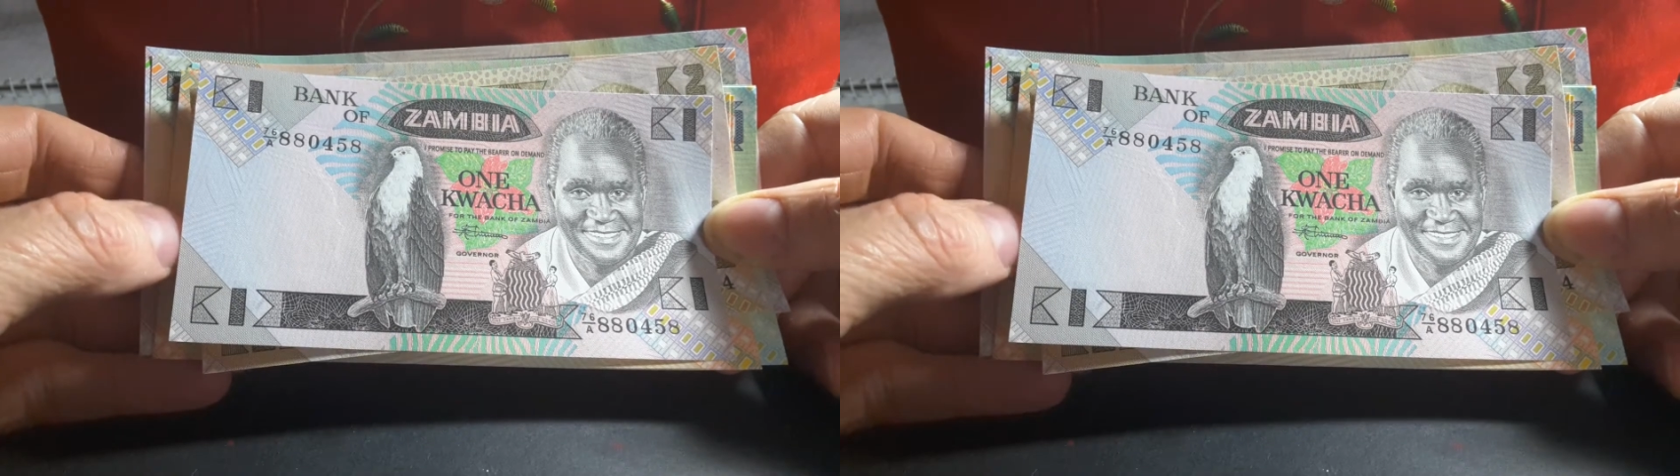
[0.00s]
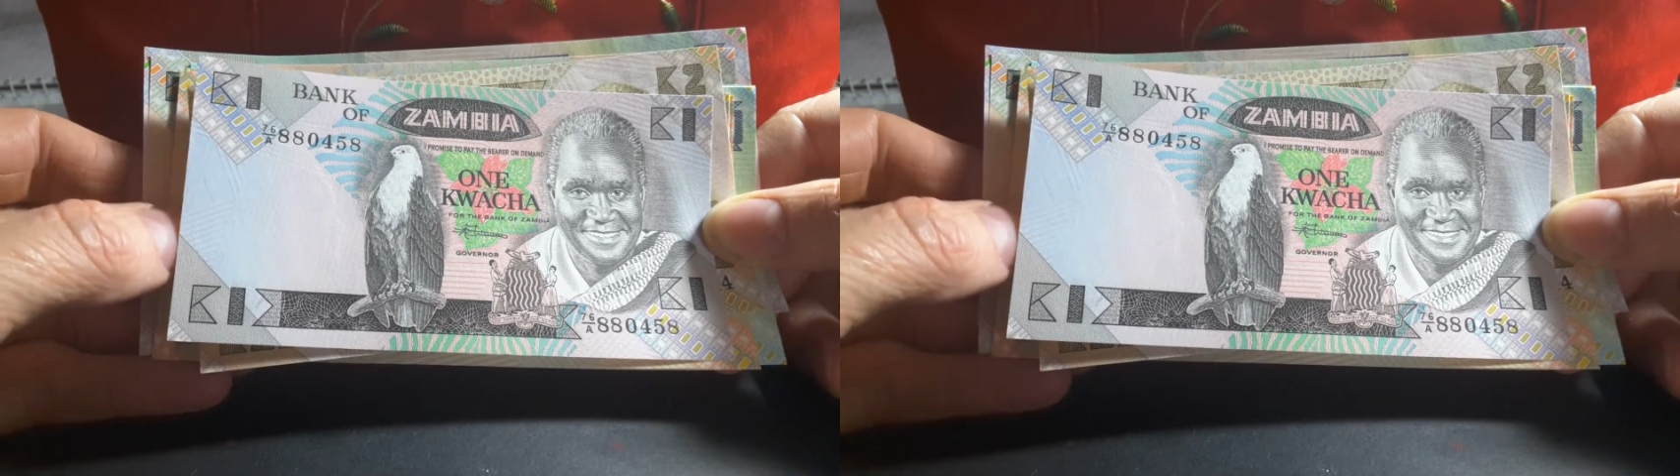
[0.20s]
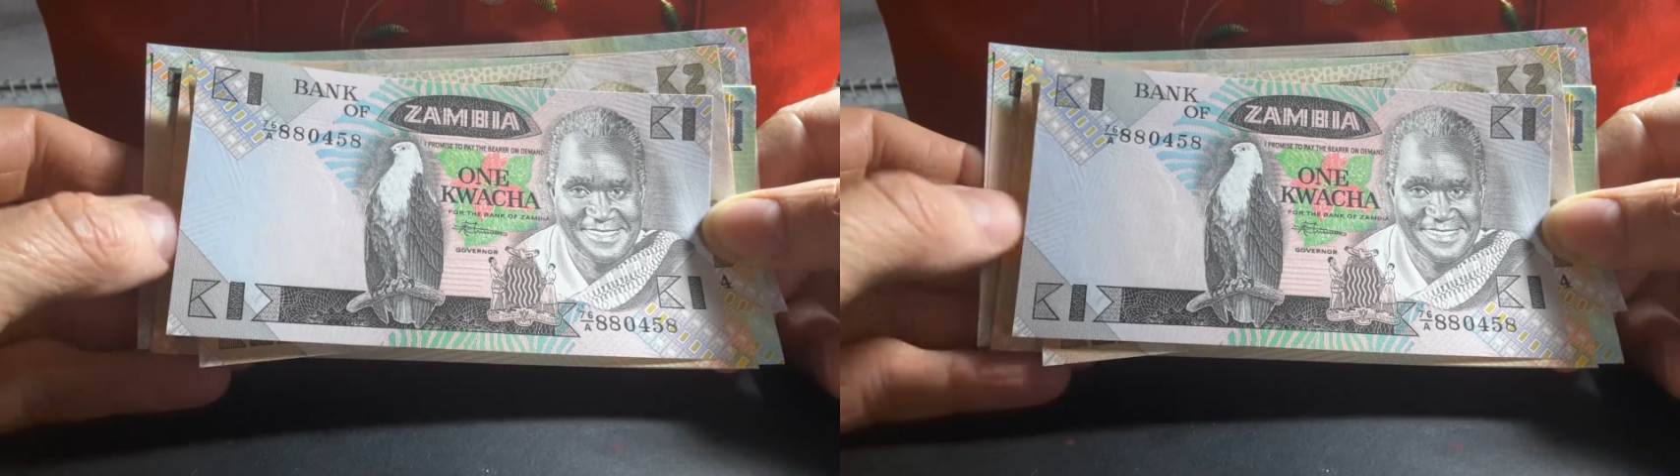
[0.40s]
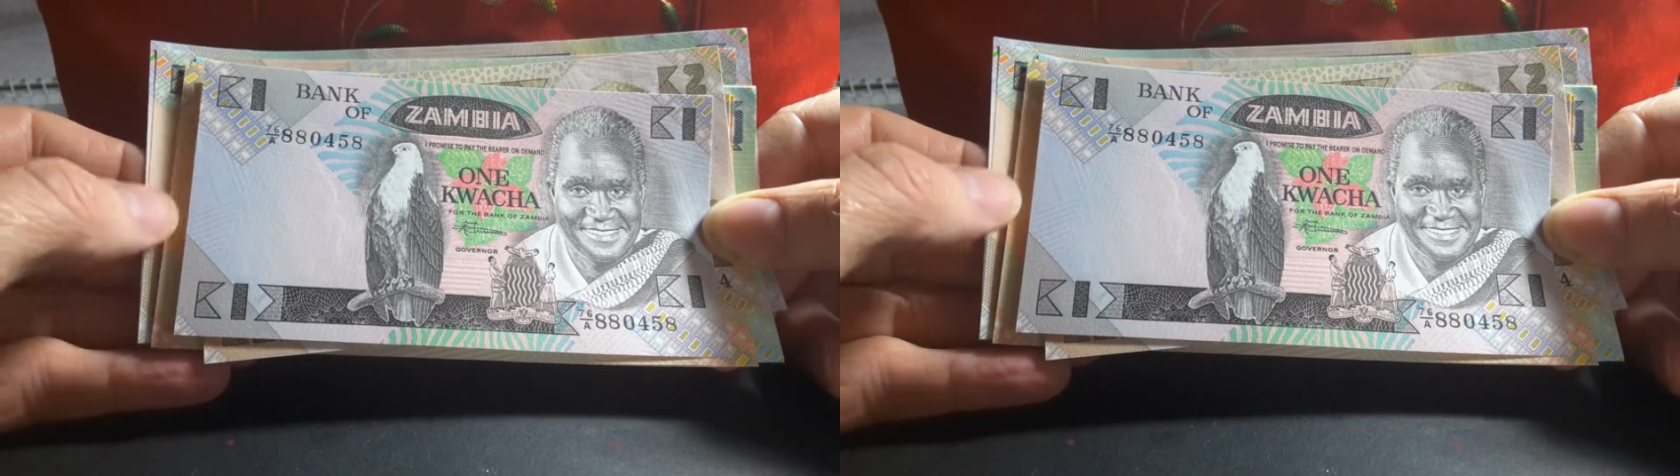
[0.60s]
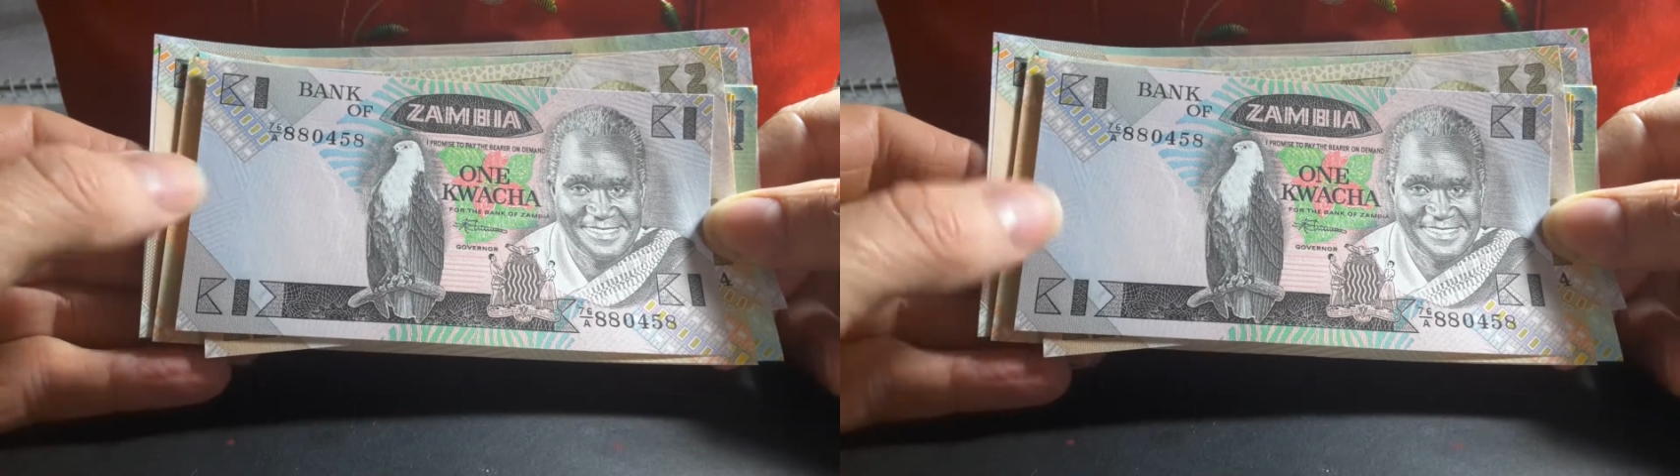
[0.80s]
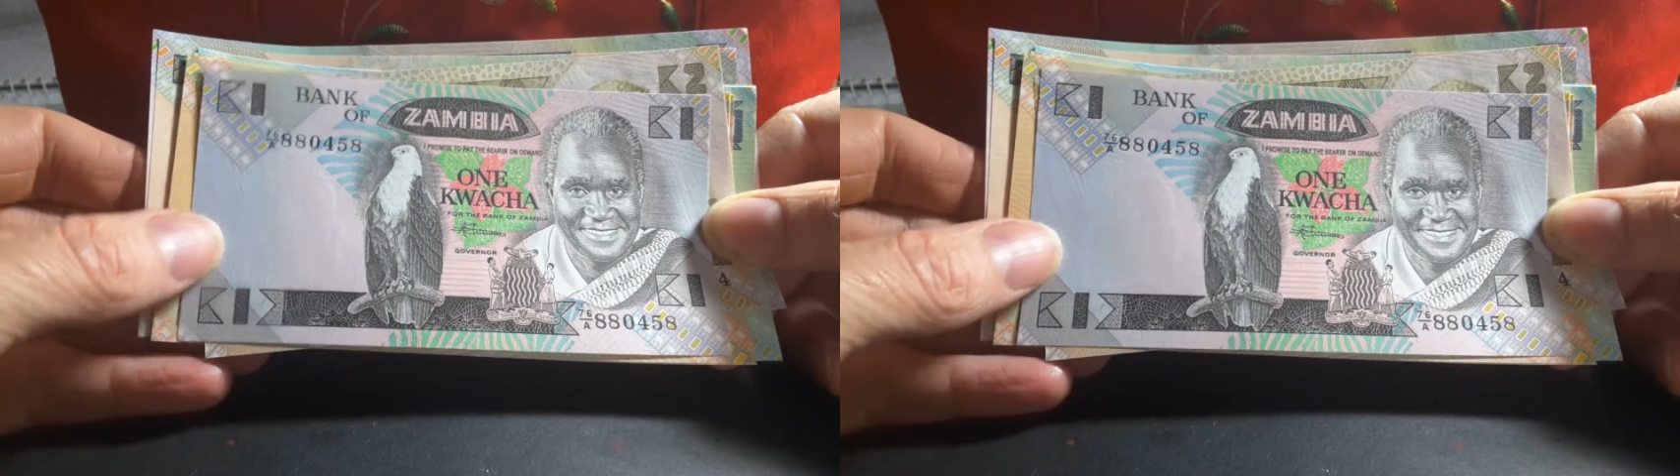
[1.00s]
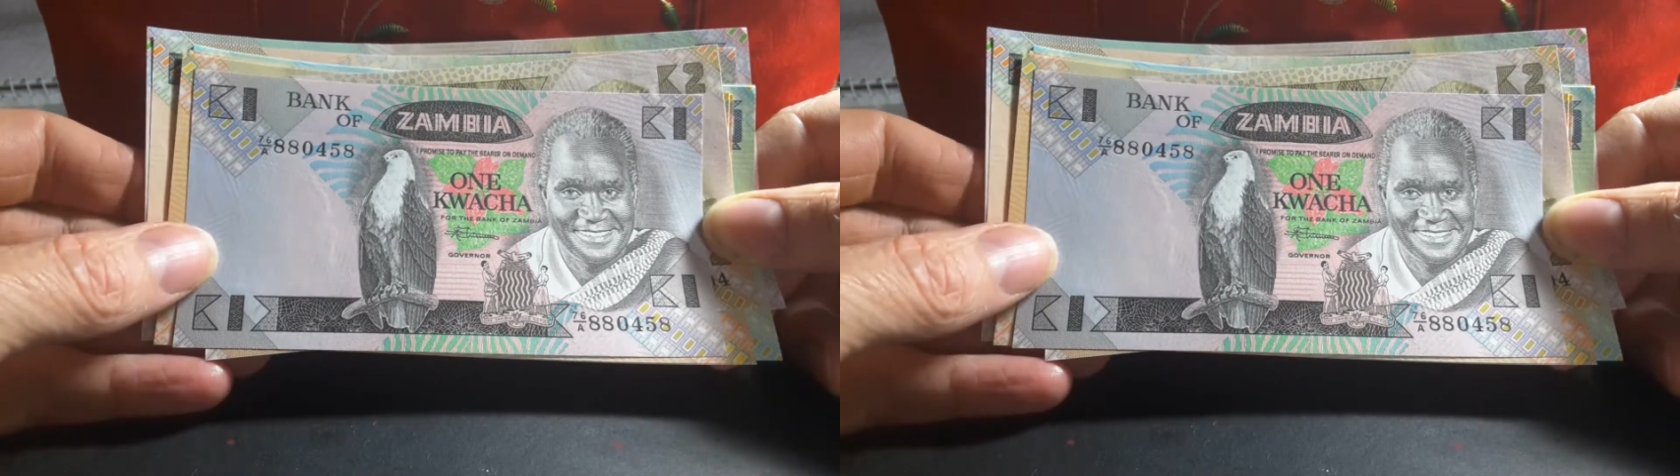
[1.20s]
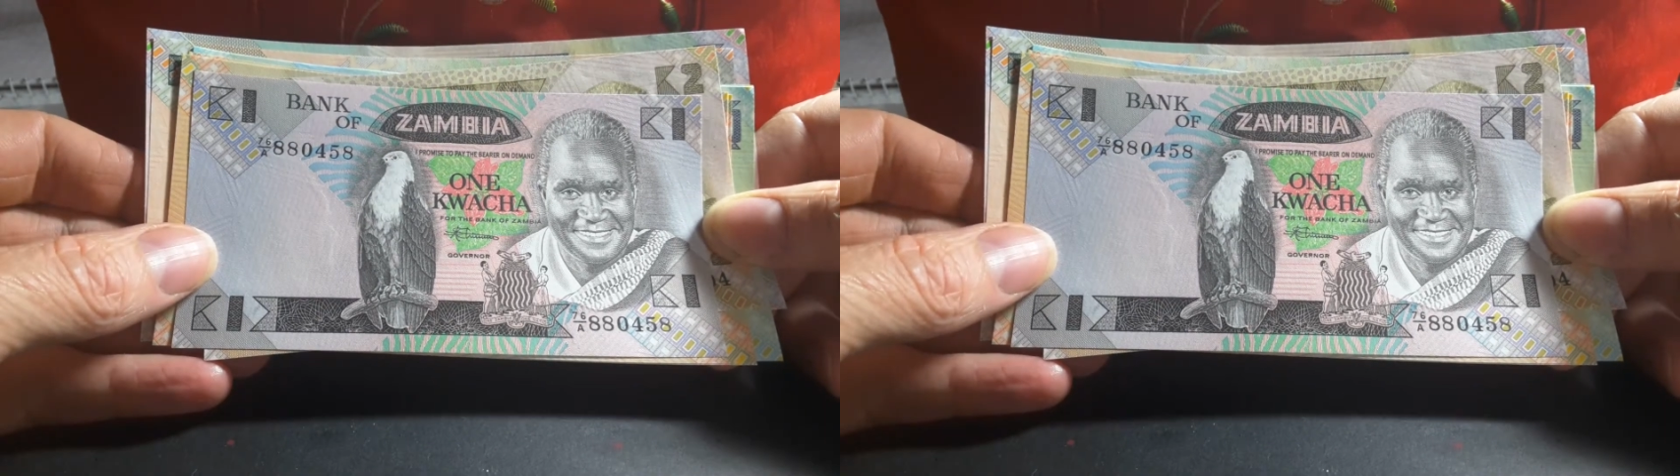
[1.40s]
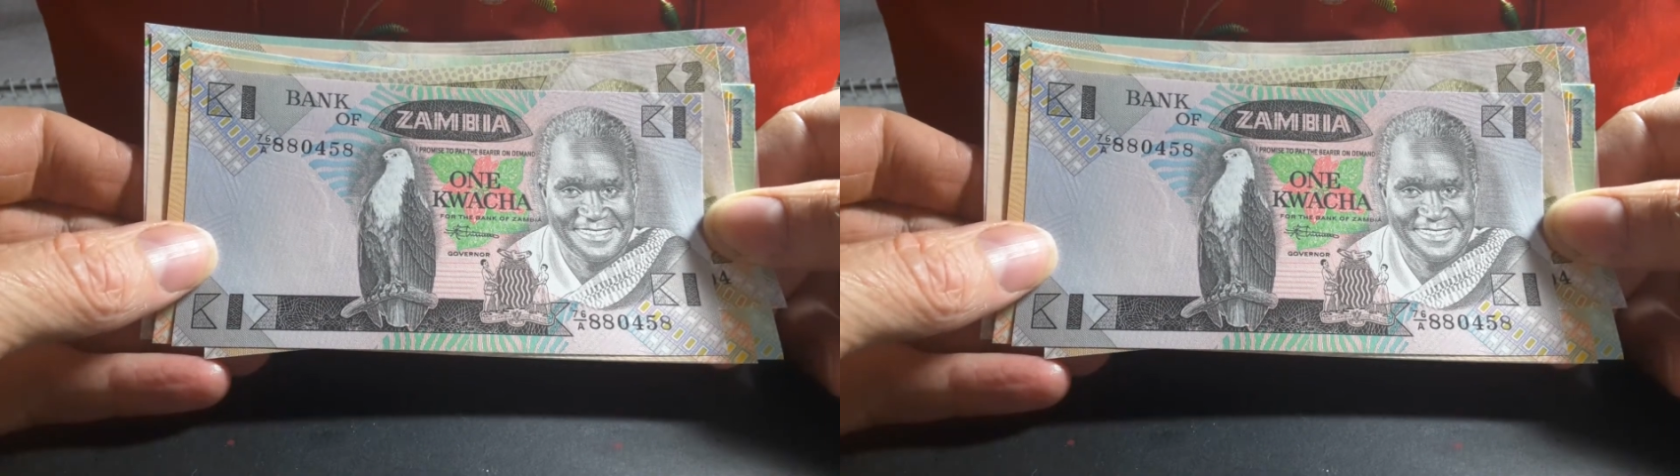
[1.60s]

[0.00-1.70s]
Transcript: 37 years old.